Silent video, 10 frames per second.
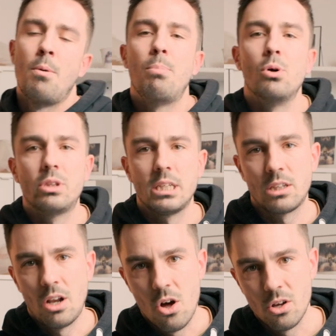pulled this
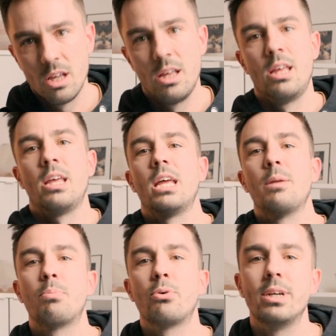along in a
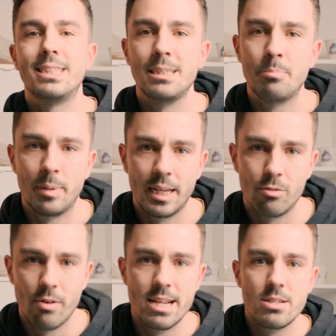pretty big
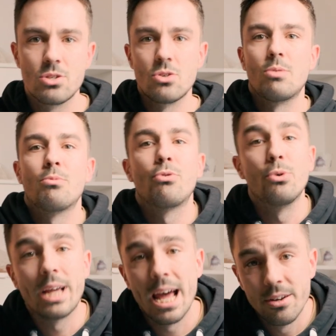rainstorm
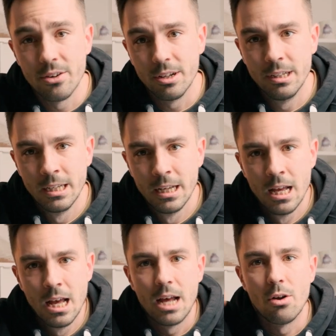through Kendal,
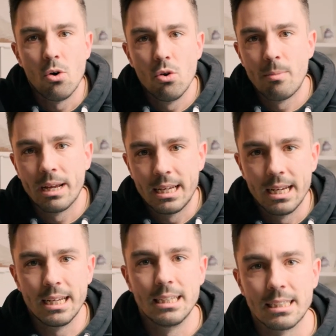and all my
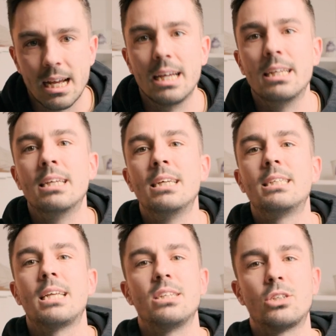kit inside
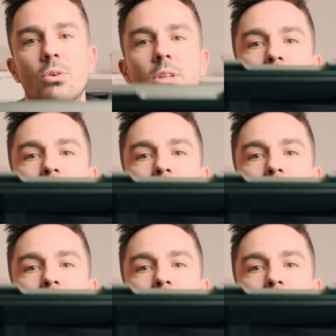stayed totally